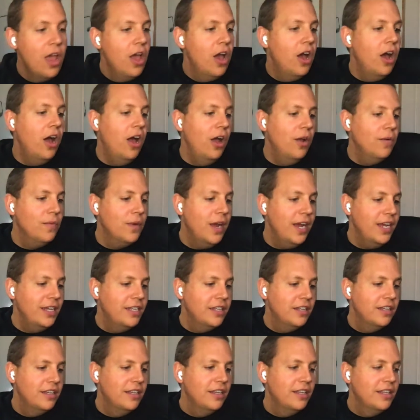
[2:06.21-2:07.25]
All right.
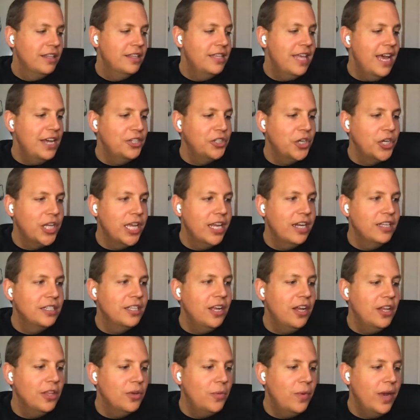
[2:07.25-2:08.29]
That should get us
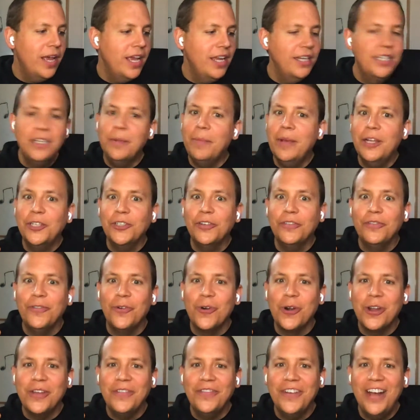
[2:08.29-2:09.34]
all the way to measure
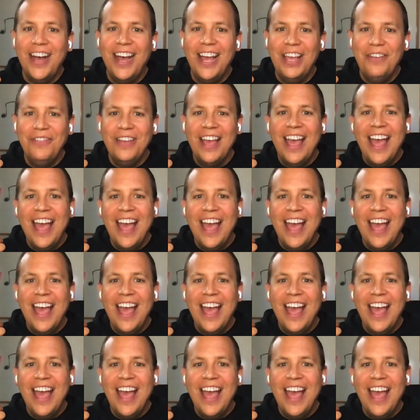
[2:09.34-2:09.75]
45.